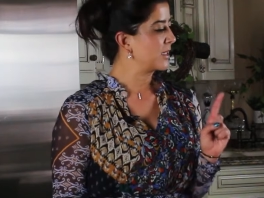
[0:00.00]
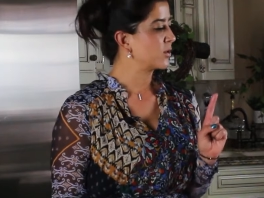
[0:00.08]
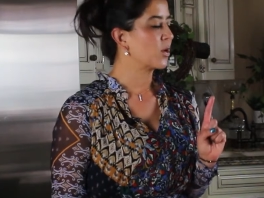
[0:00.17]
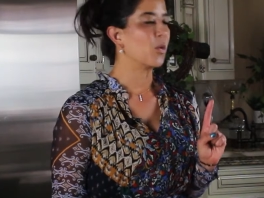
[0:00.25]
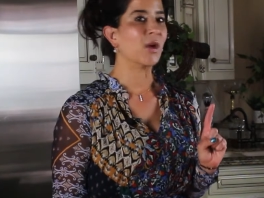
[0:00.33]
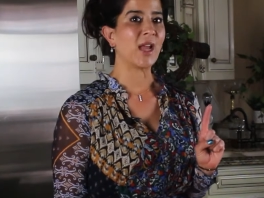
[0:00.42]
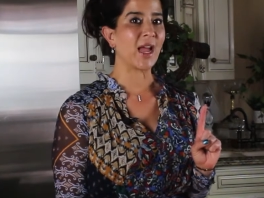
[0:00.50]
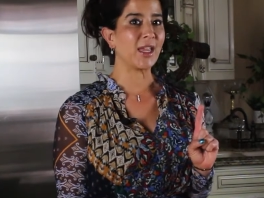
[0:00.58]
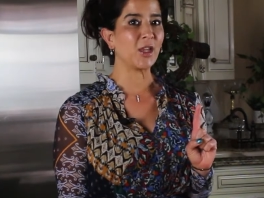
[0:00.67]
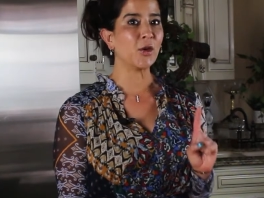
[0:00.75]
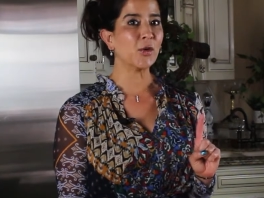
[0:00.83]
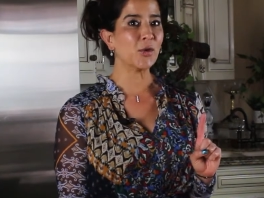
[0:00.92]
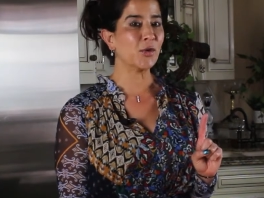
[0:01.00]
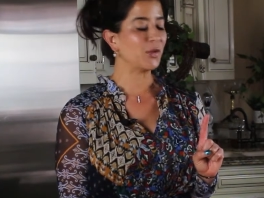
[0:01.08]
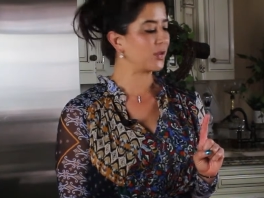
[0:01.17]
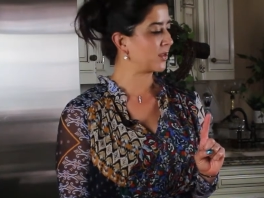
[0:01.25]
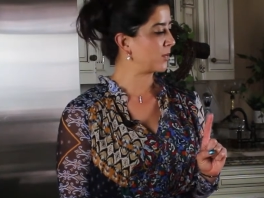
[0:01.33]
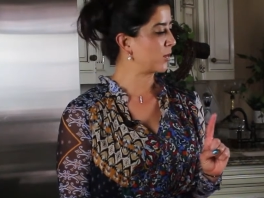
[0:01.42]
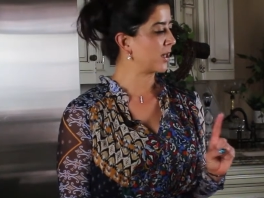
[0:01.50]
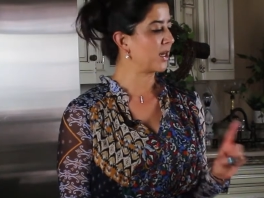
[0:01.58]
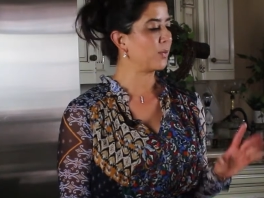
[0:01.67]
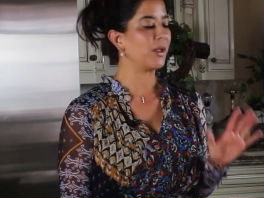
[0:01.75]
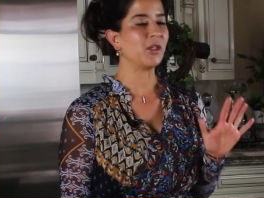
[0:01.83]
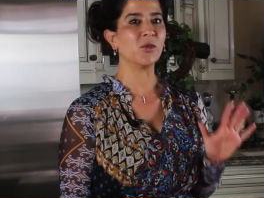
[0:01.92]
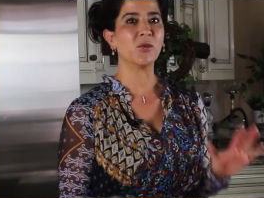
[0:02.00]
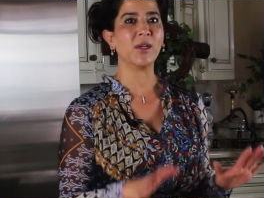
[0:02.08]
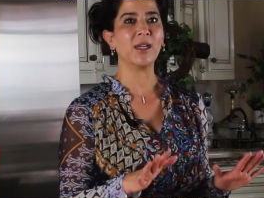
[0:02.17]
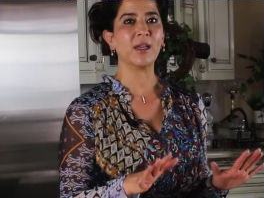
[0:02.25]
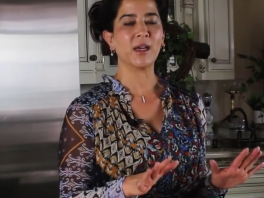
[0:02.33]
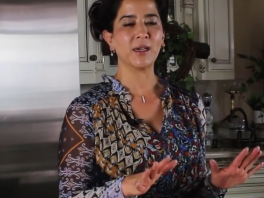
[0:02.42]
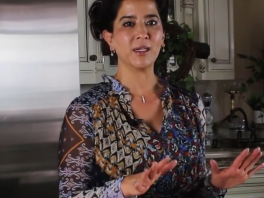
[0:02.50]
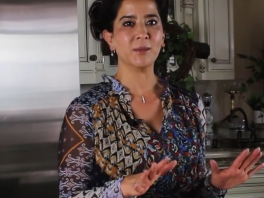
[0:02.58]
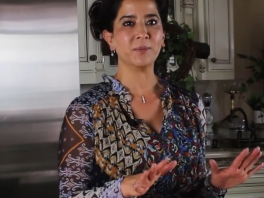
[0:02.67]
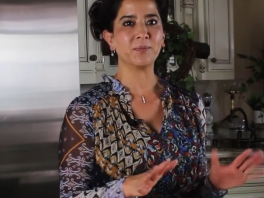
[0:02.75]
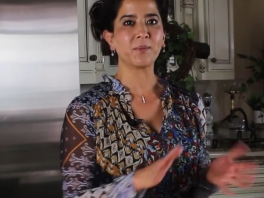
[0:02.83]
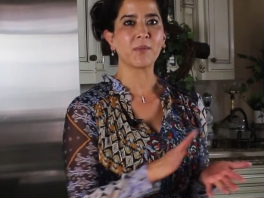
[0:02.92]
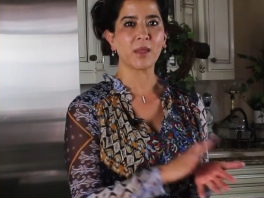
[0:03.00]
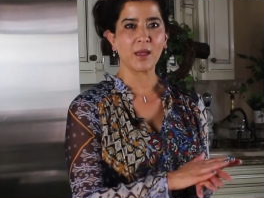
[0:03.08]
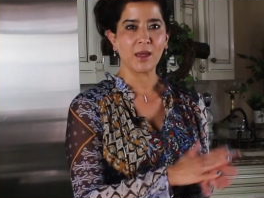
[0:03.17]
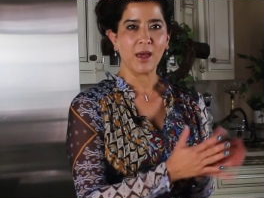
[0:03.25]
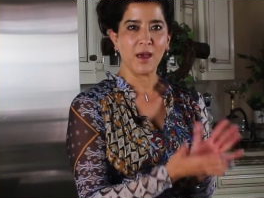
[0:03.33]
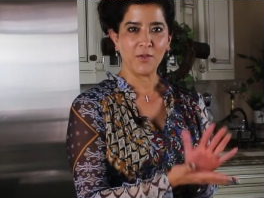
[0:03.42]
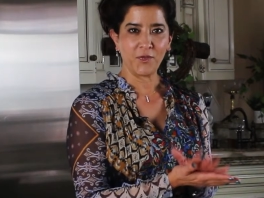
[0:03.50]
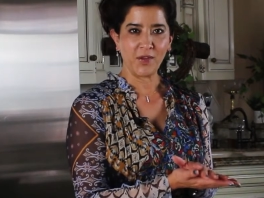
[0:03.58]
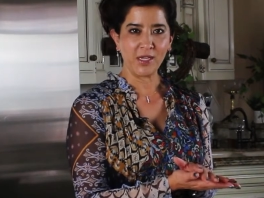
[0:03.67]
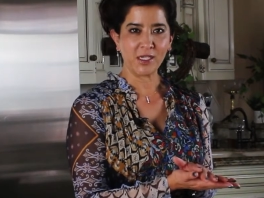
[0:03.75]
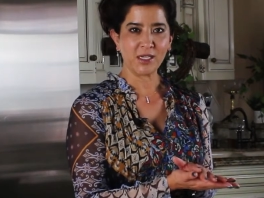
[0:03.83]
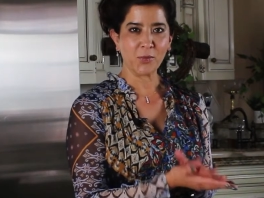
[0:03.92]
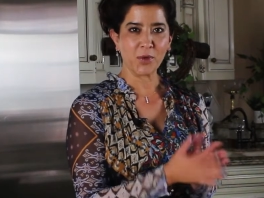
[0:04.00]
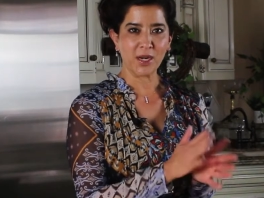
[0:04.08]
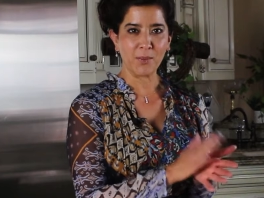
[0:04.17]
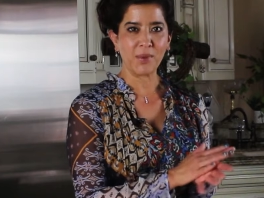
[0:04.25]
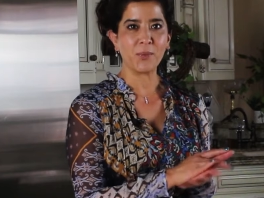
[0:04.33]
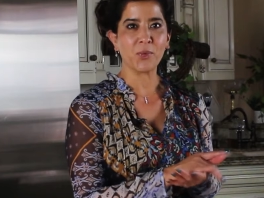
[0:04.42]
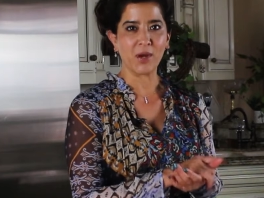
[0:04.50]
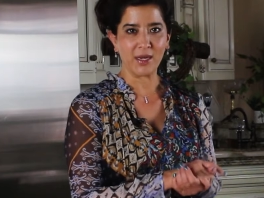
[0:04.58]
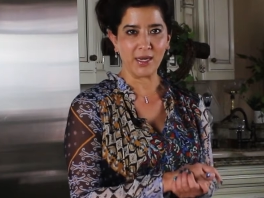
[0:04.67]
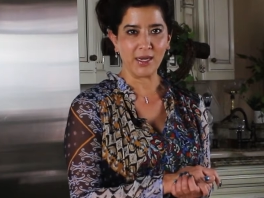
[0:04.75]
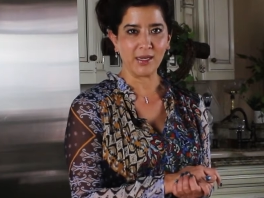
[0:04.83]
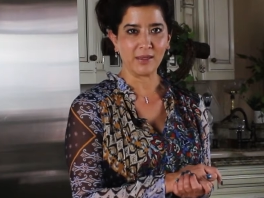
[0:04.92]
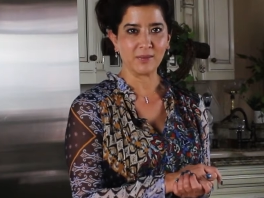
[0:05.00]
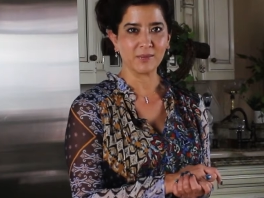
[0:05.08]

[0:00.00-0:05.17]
So what I use, we're going to be doing a fish and we're going to be breading it.